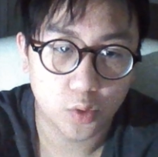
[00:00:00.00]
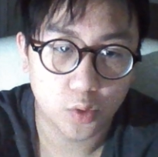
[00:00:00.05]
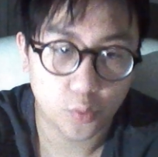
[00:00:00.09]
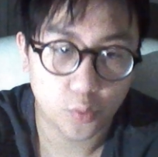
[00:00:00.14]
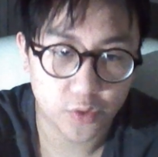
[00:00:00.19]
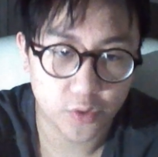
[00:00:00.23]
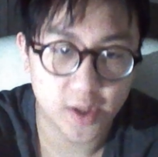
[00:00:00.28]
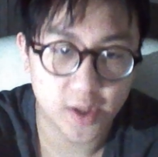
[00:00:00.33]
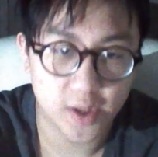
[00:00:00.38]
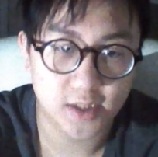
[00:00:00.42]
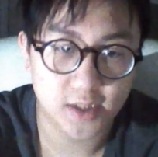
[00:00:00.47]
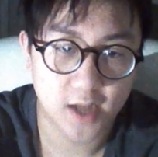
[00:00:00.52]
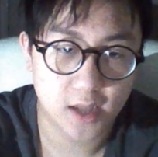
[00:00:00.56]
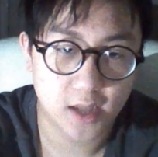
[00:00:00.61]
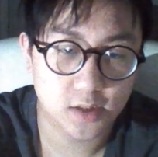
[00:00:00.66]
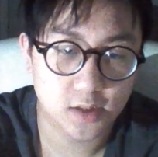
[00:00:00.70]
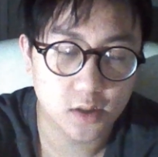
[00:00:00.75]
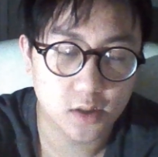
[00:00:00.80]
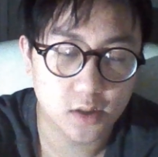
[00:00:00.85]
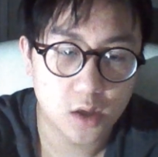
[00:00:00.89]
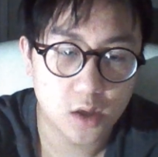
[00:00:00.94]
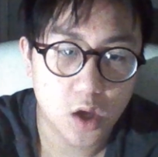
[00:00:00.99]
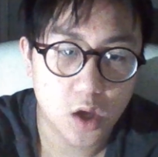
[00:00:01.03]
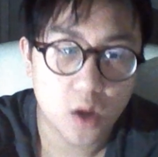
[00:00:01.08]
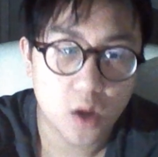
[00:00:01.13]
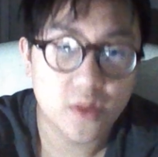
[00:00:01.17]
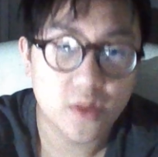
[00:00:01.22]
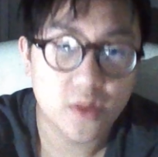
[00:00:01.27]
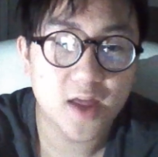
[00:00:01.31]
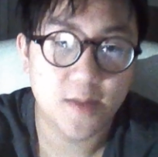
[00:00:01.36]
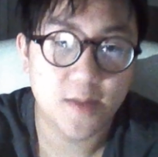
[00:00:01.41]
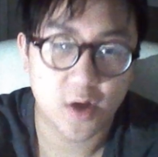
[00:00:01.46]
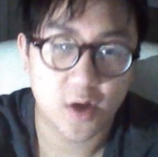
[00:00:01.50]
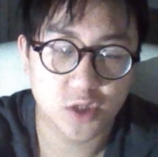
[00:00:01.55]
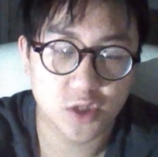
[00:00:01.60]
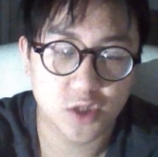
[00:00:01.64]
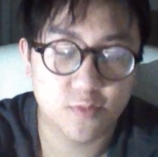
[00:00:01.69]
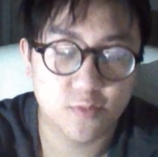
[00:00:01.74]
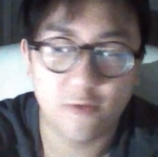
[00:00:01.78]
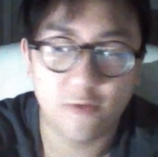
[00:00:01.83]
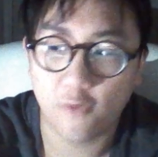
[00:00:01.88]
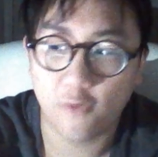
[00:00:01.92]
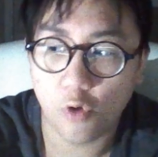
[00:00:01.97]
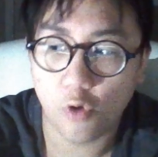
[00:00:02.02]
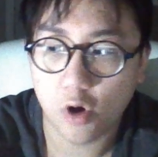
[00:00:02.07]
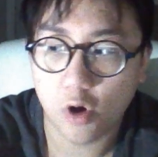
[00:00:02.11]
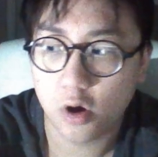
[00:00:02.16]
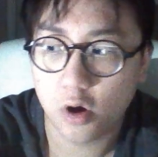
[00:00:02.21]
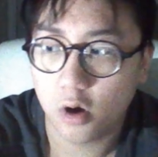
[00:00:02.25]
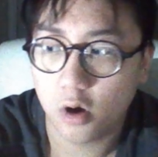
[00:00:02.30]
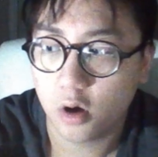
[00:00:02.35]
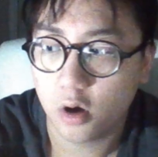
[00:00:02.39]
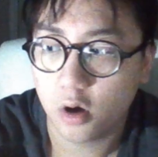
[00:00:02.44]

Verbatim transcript: with the internet. Think about it. Before